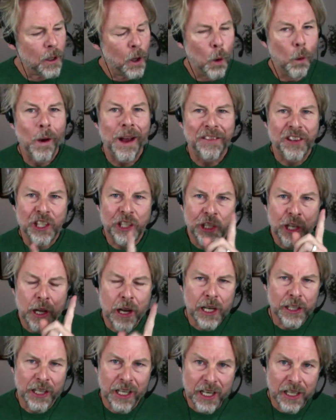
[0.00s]
with
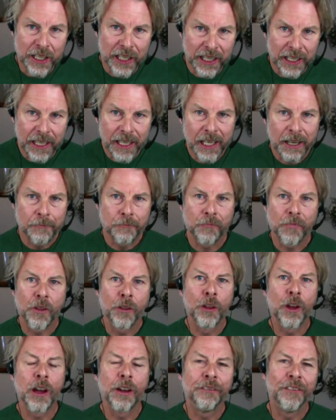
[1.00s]
certainty
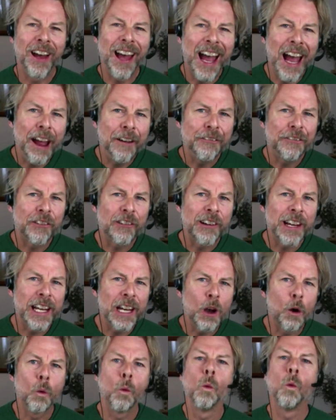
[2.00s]
that for
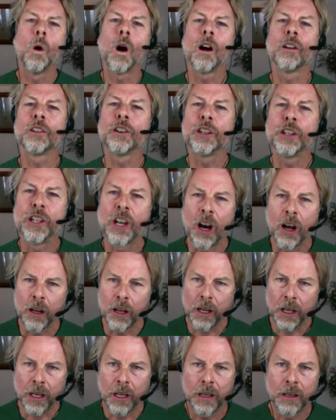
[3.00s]
every
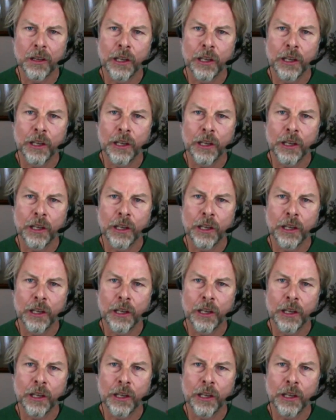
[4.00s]
$1